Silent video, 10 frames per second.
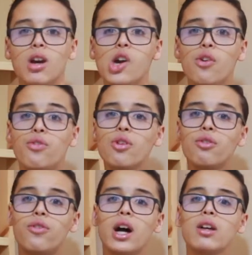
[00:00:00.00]
If you
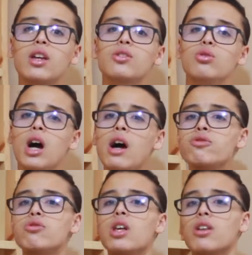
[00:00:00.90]
find that you have
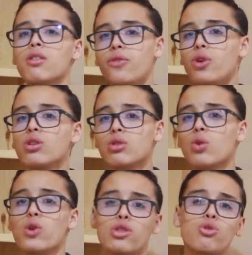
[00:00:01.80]
to take the
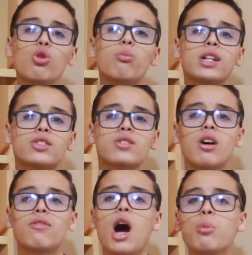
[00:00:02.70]
photo with too much
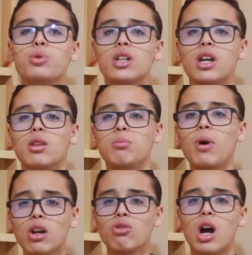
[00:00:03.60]
stuff happening in the
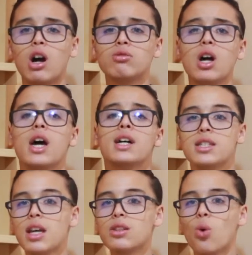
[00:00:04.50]
background,
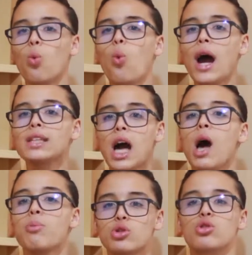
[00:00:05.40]
set a wide
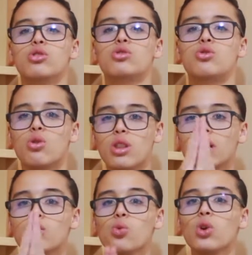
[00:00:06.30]
aperture so
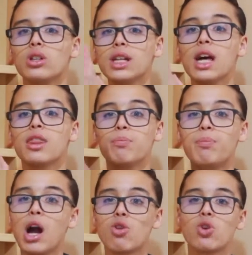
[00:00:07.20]
that you will get the
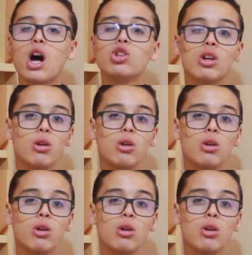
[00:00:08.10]
background